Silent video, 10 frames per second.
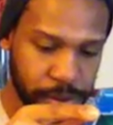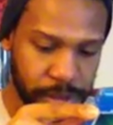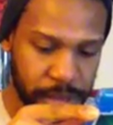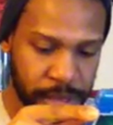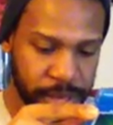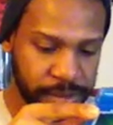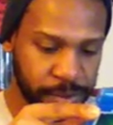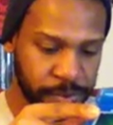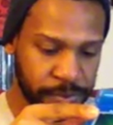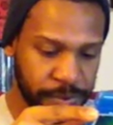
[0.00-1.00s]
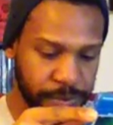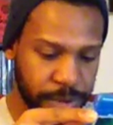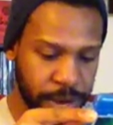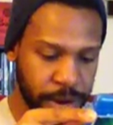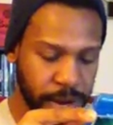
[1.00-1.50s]
Yeah, let's move on from
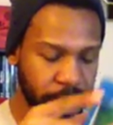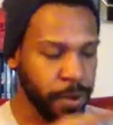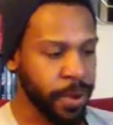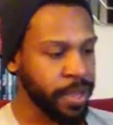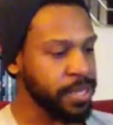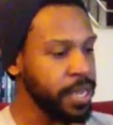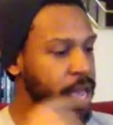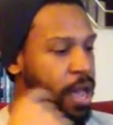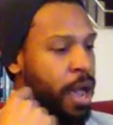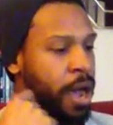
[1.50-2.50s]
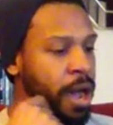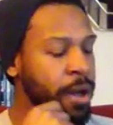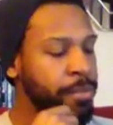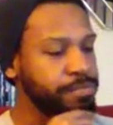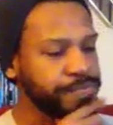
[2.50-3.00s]
there. Anyways,
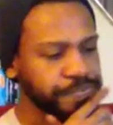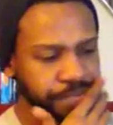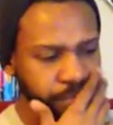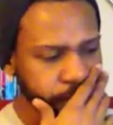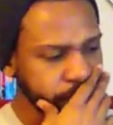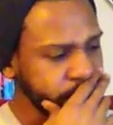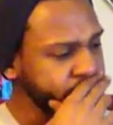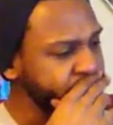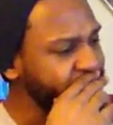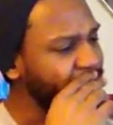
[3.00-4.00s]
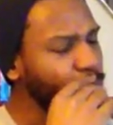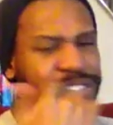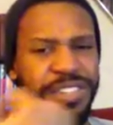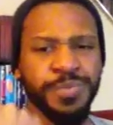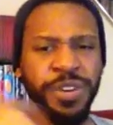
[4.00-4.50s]
I
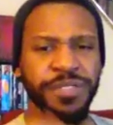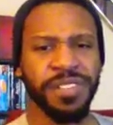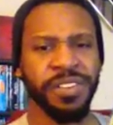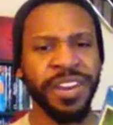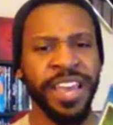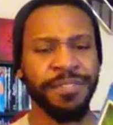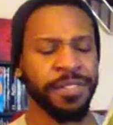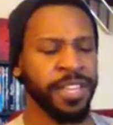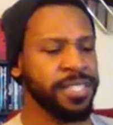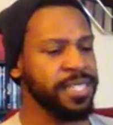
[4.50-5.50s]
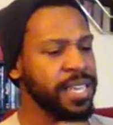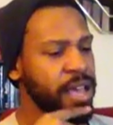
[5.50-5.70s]
watched this briefly on Netflix.